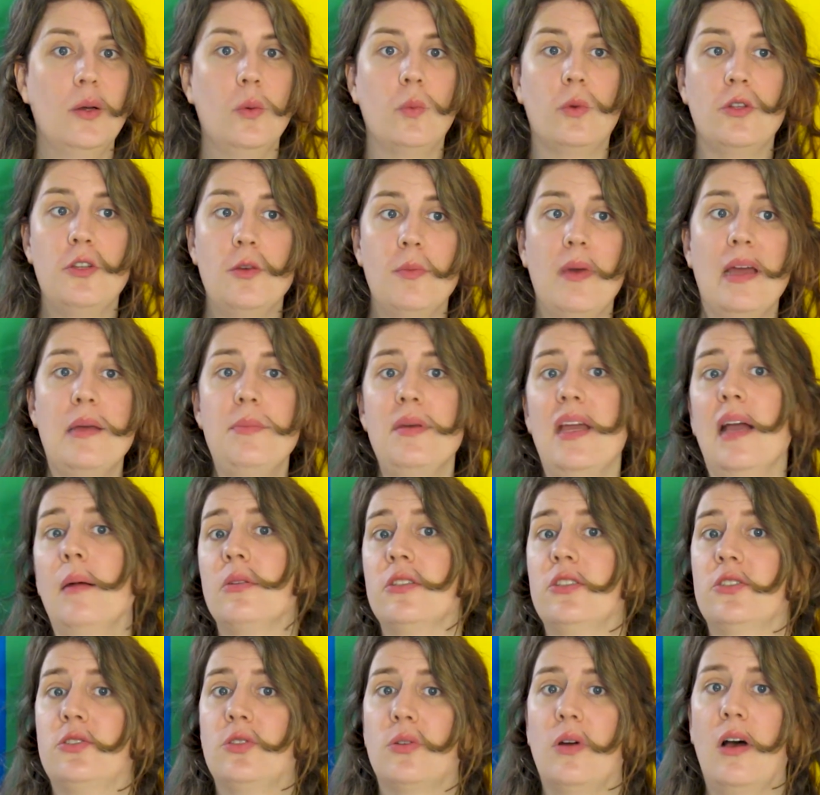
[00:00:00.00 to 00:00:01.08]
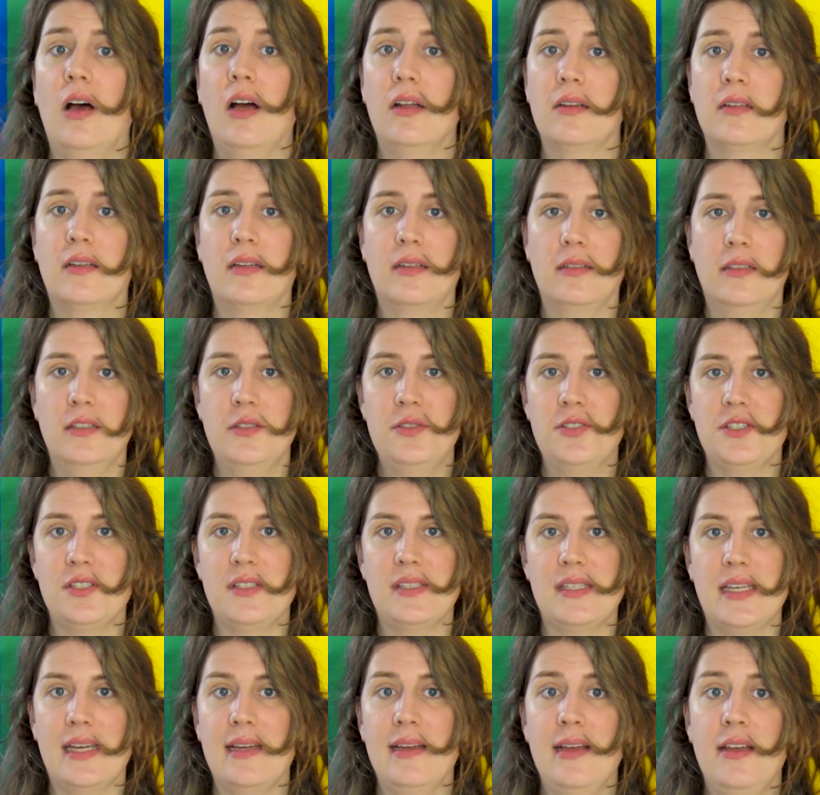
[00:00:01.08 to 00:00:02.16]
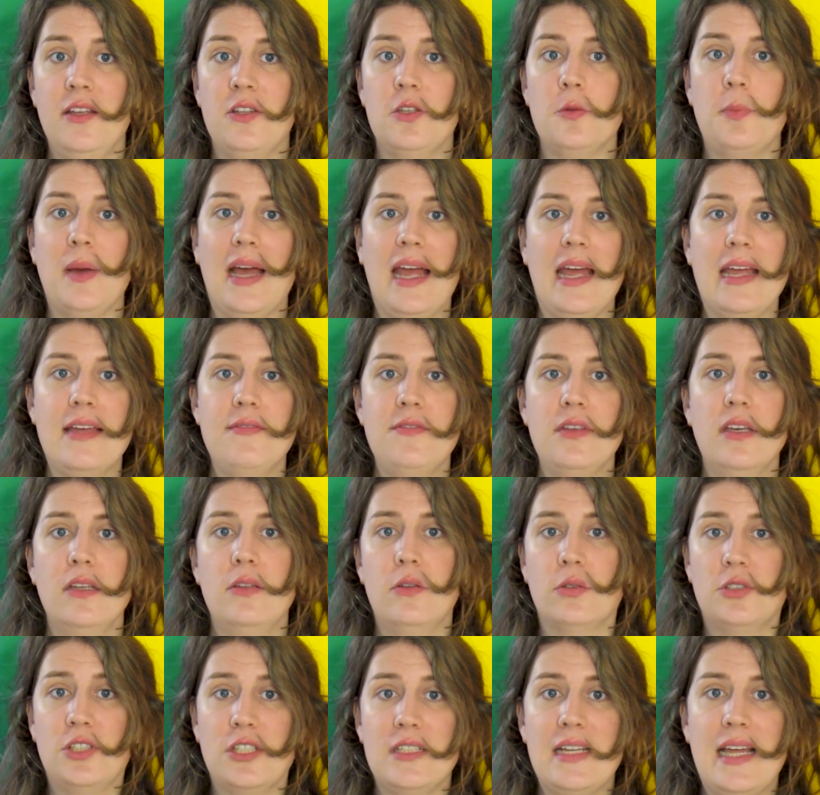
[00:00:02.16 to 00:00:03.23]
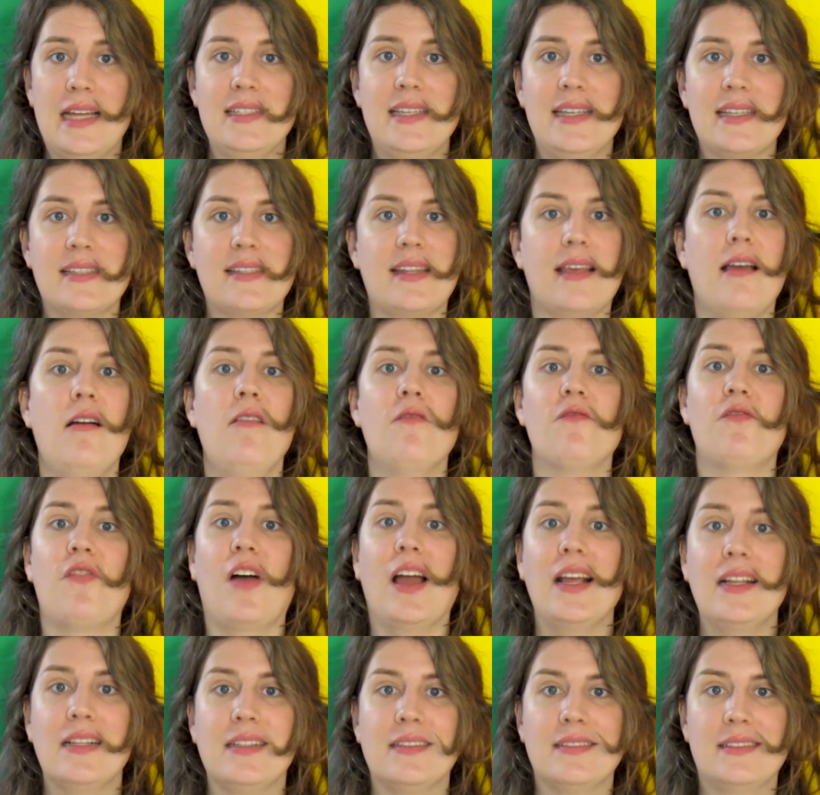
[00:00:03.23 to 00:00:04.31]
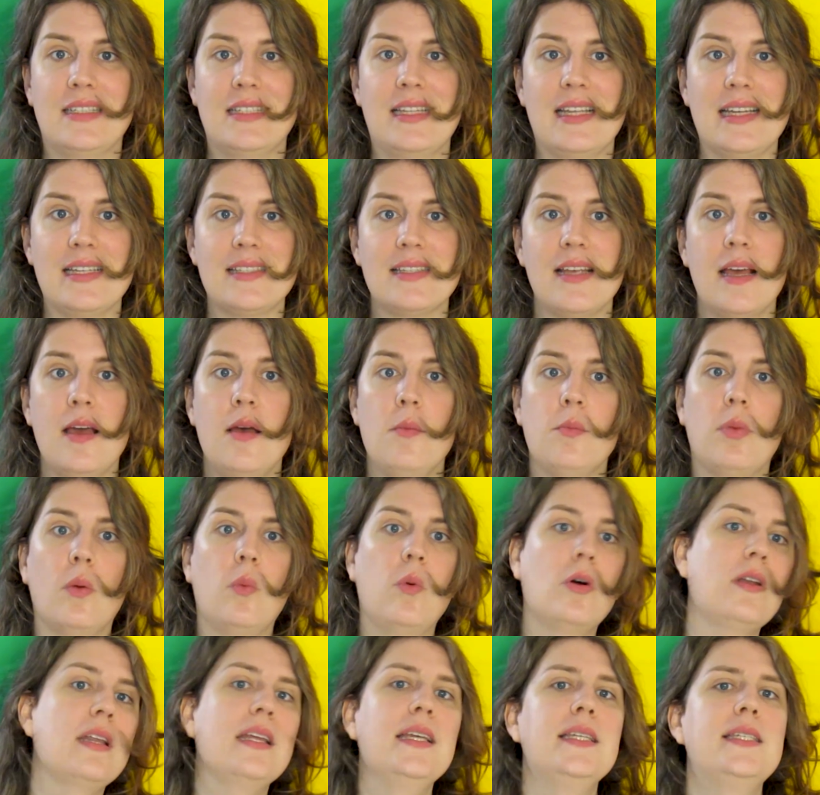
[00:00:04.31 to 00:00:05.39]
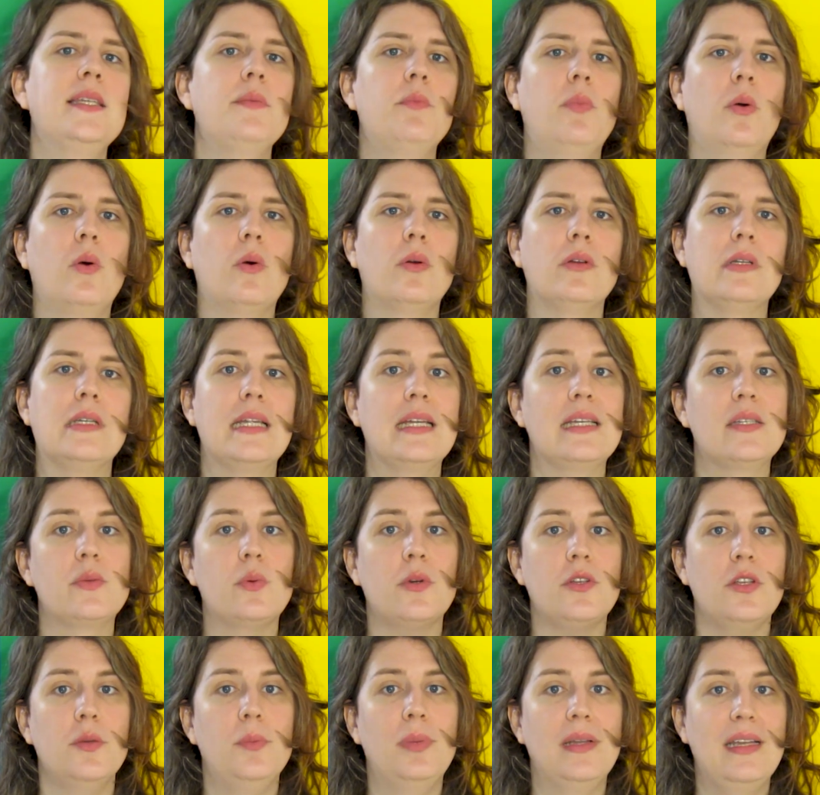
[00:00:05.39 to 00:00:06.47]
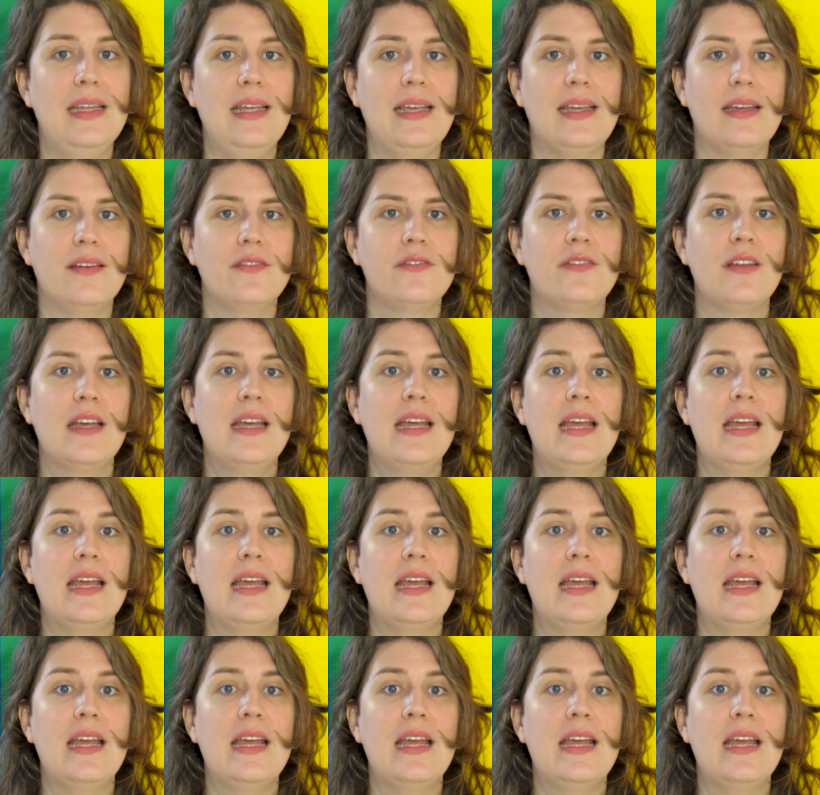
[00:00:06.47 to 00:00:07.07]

Well, you may be able to draw harder conclusions here. Your behavior, your genetics, they aren't vital to this, but what is important is what you believe.